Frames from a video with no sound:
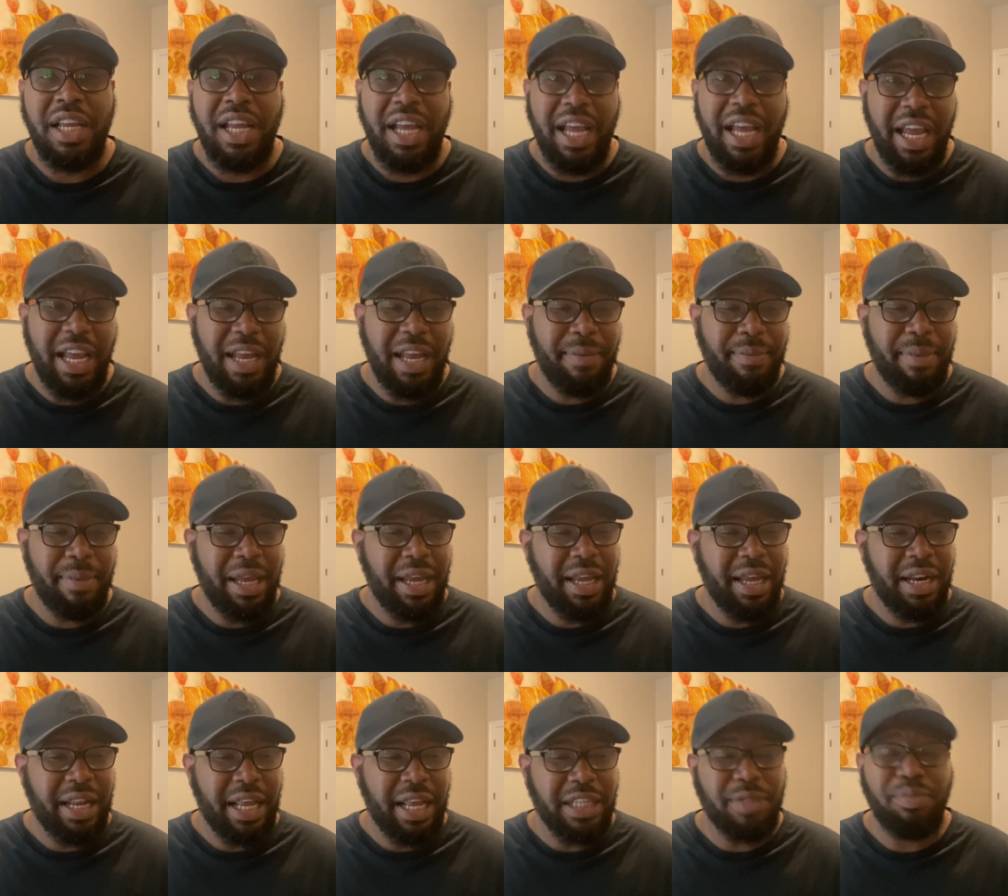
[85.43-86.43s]

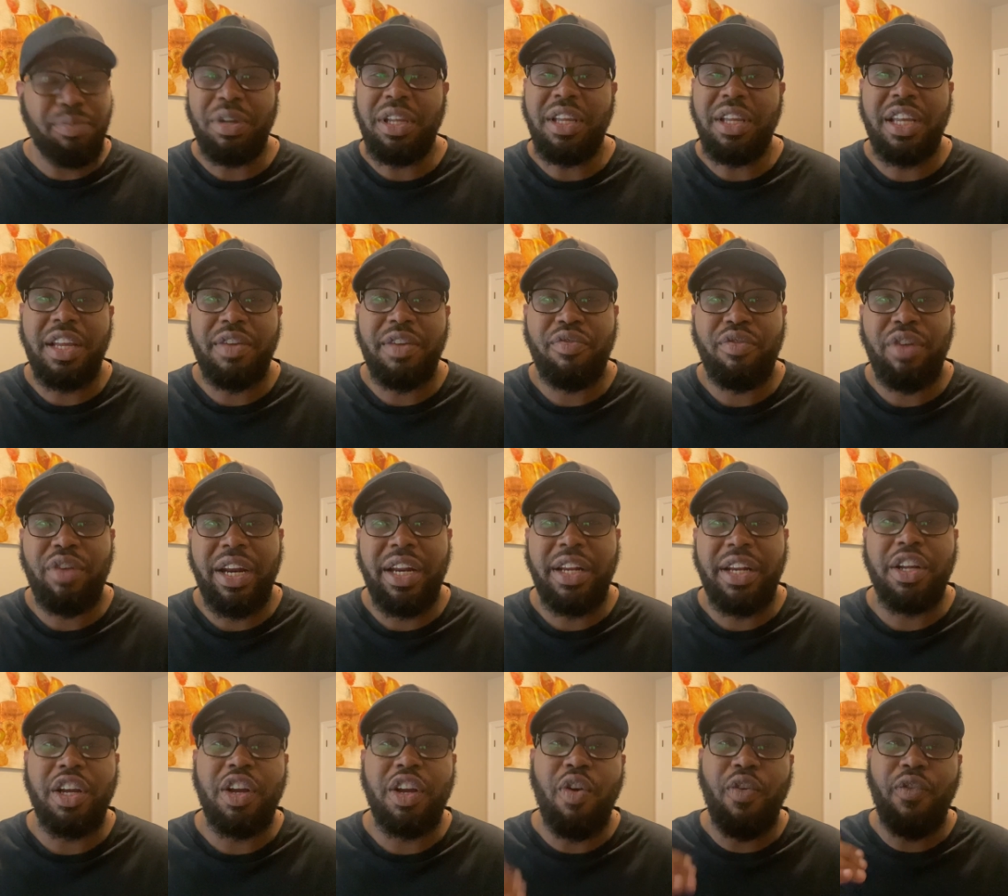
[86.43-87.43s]
amen, as we get ready
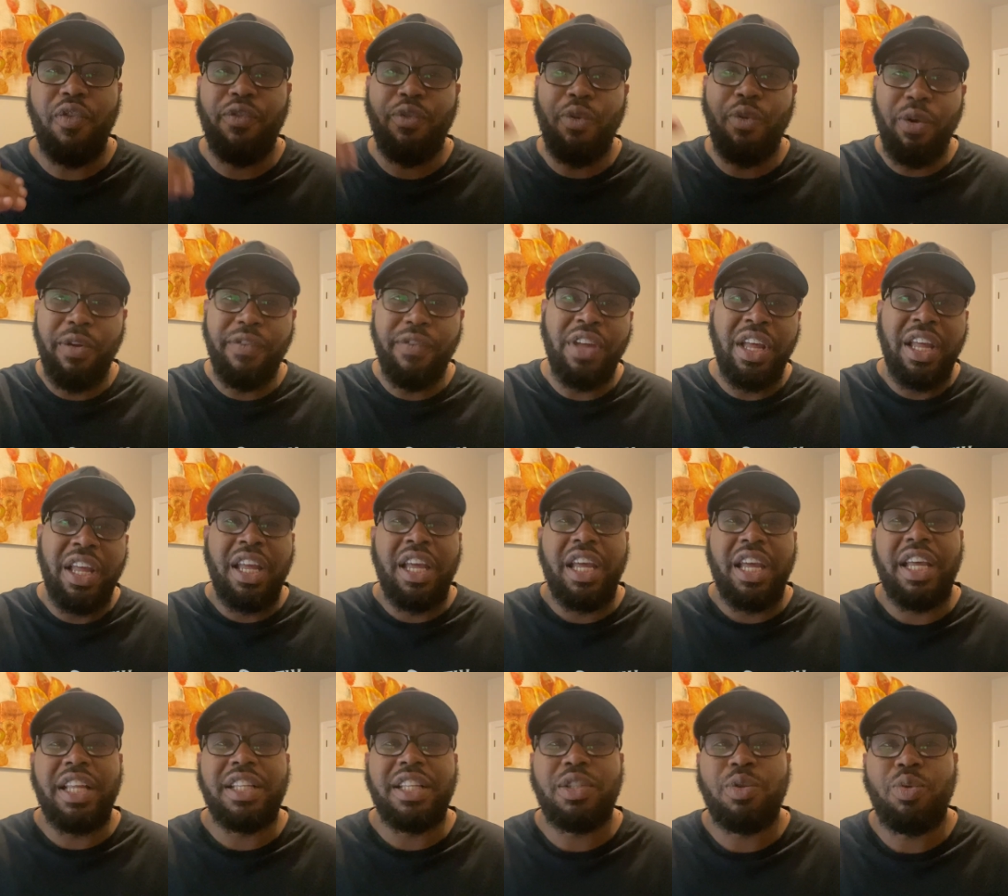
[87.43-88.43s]
to go forth
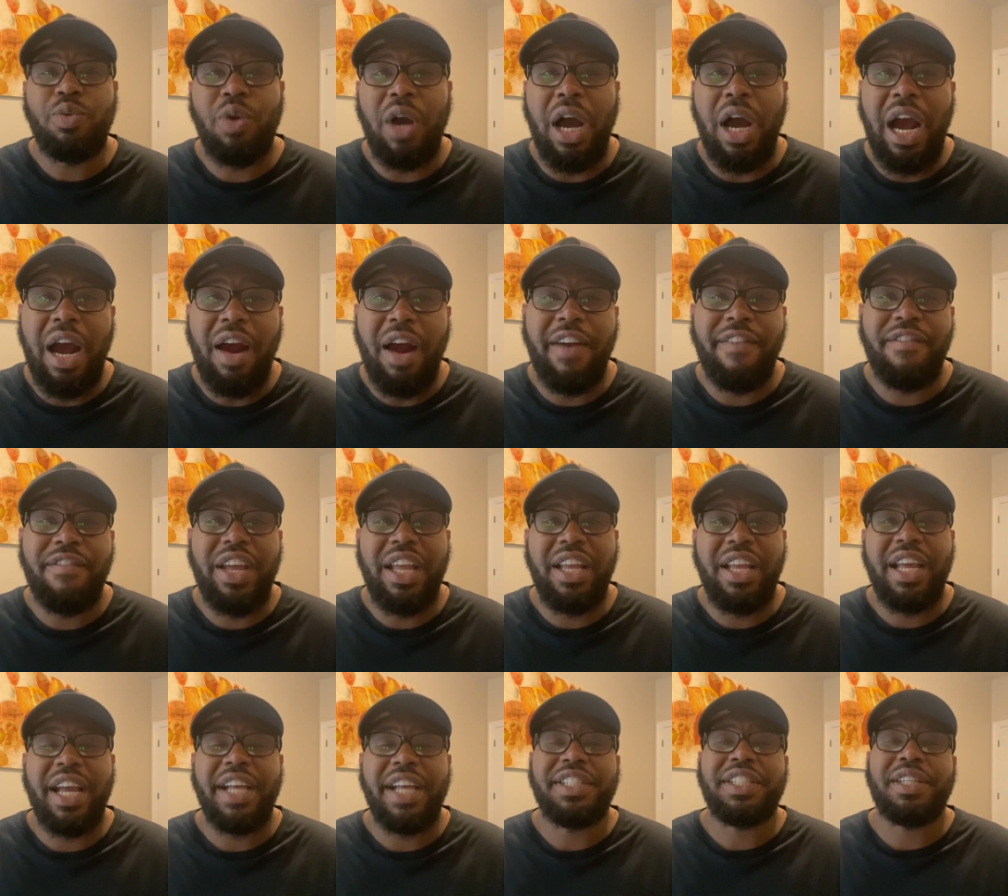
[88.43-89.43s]
into our
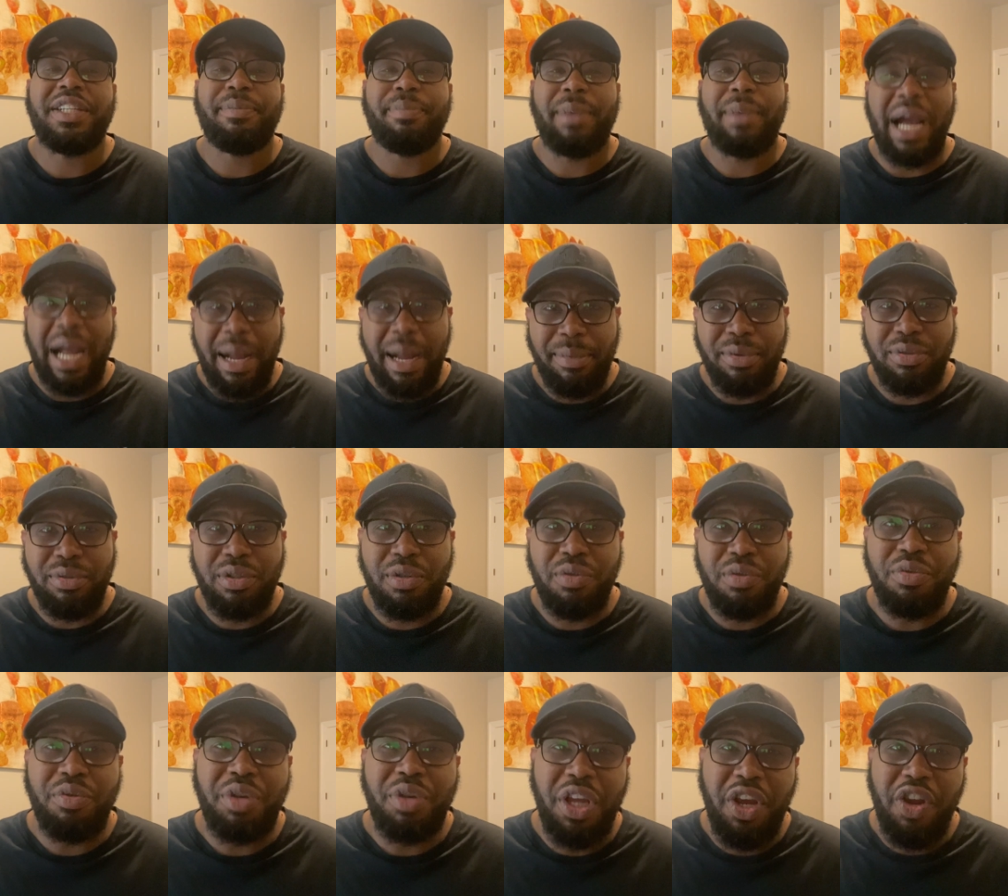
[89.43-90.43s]
vacation Bible
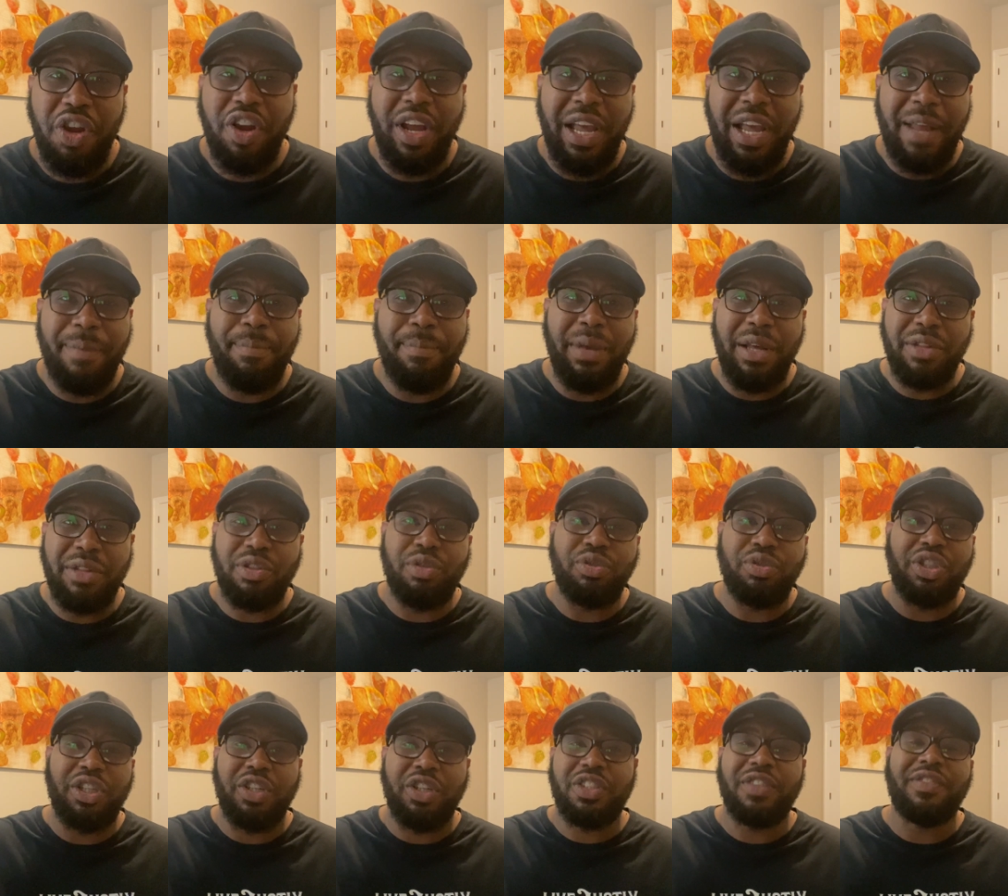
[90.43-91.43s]
school here at Bethel
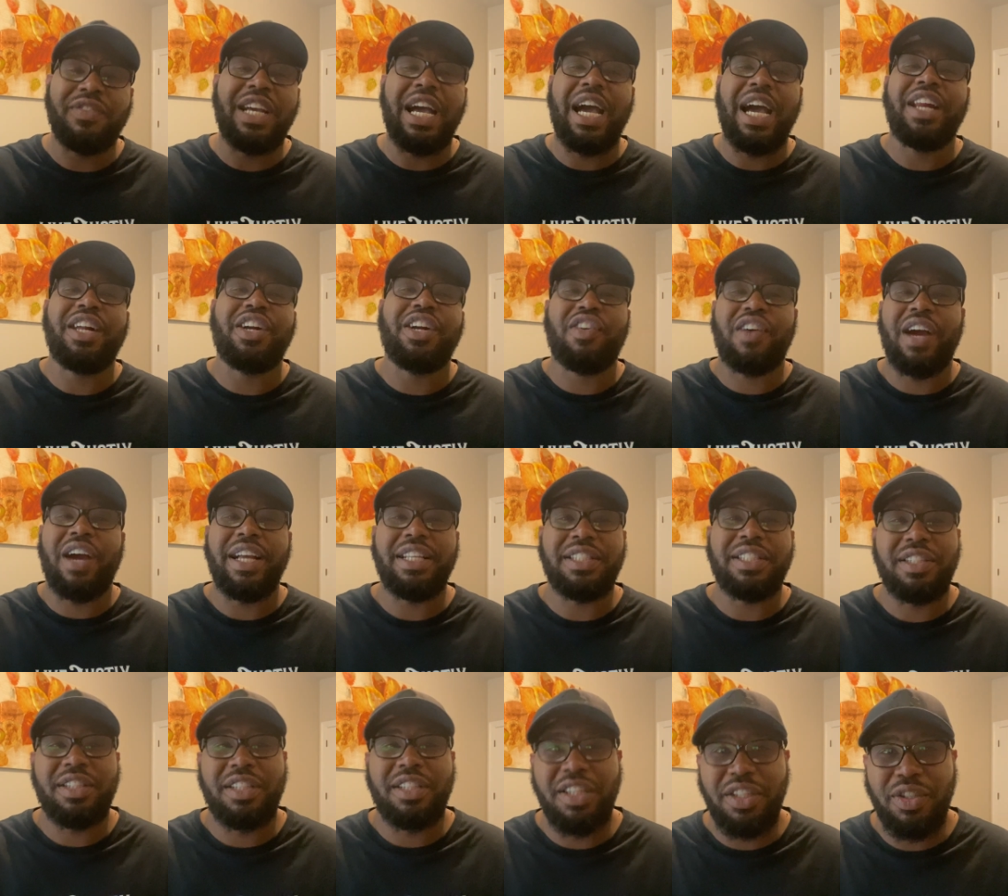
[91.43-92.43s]
Church of God in
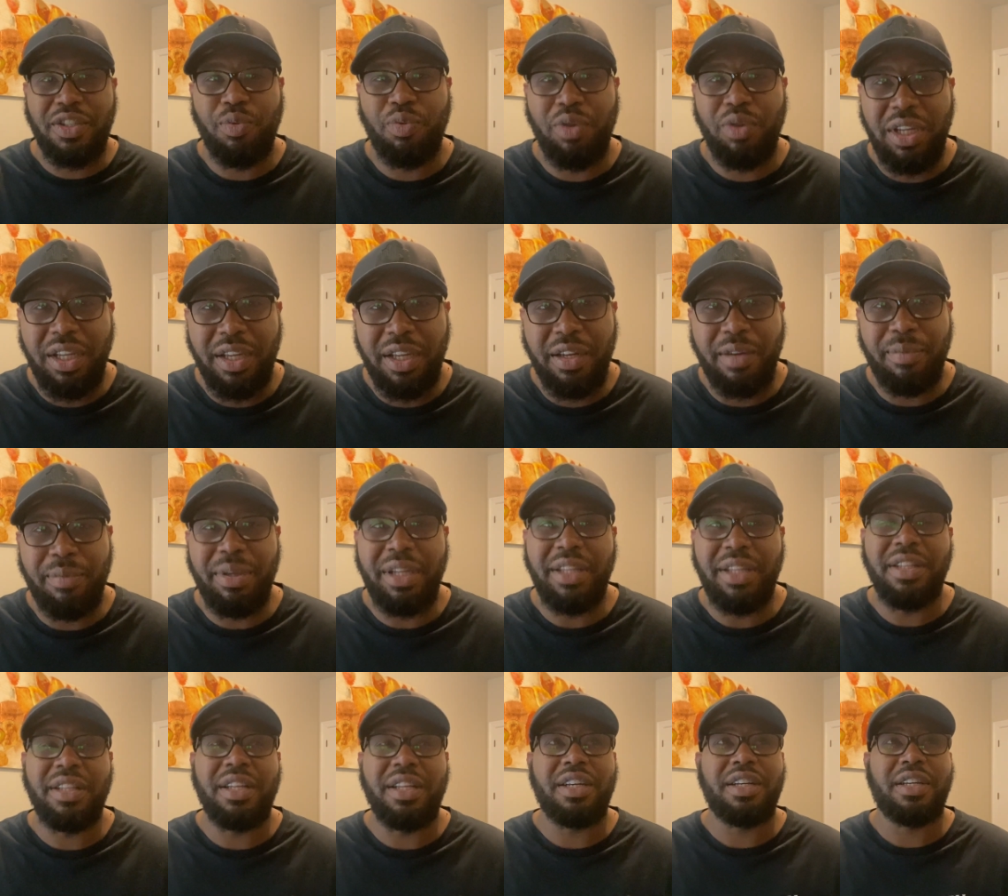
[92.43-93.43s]
Christ this week. It'll be
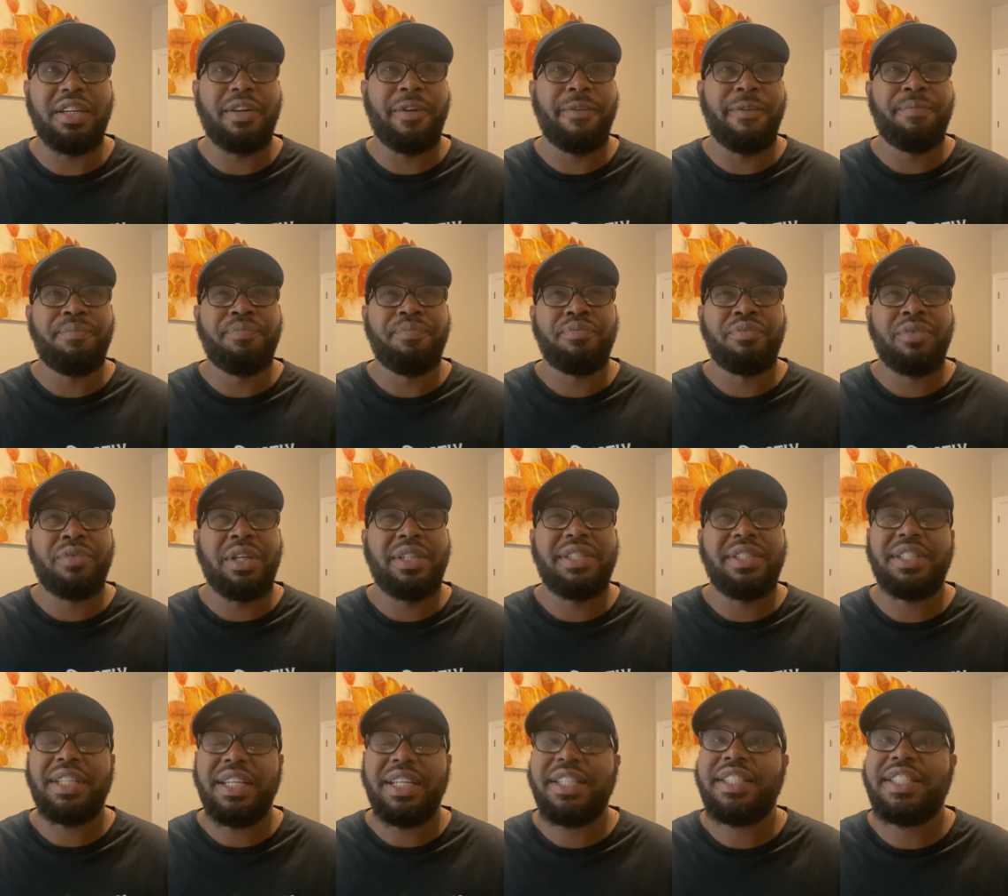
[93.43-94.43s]
the uh,
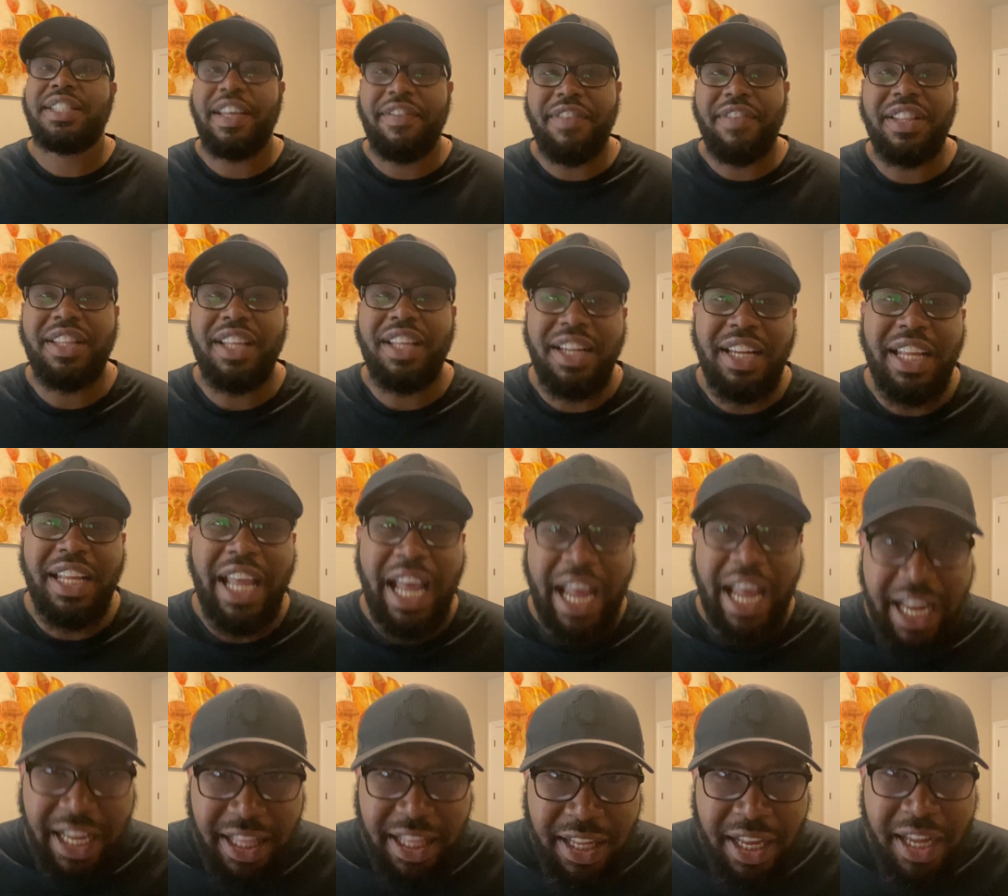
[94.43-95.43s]
six, seven, and
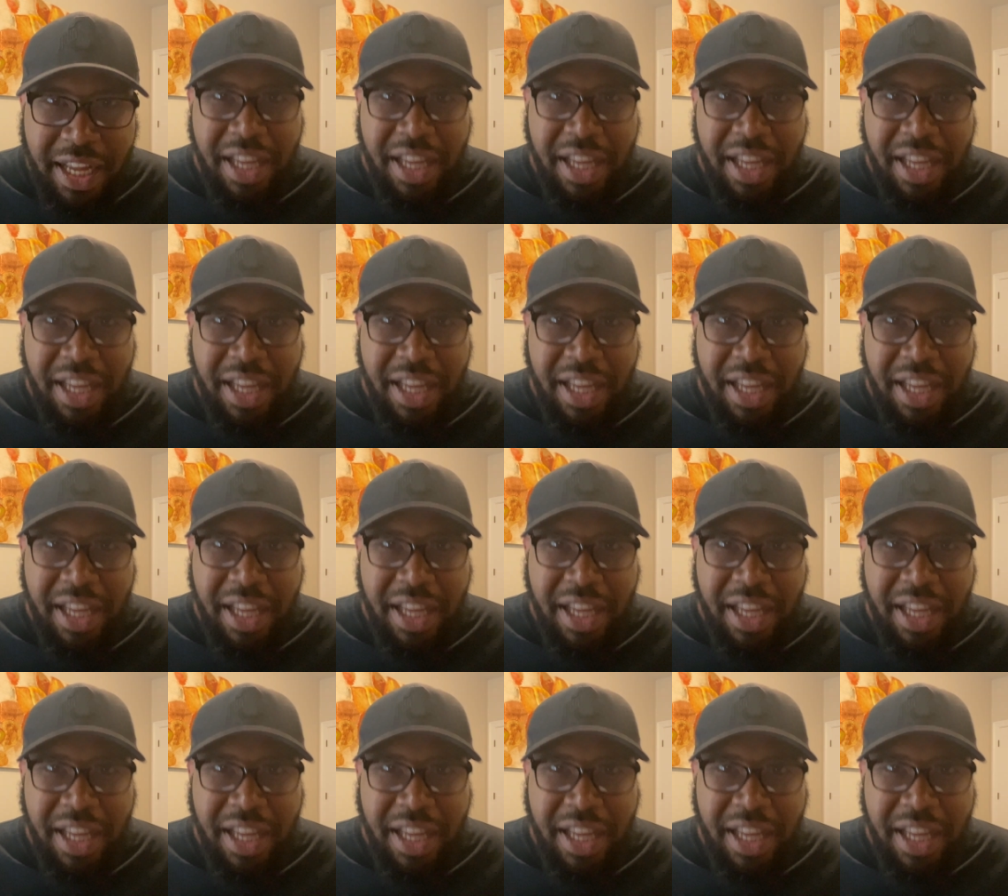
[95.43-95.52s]
eight.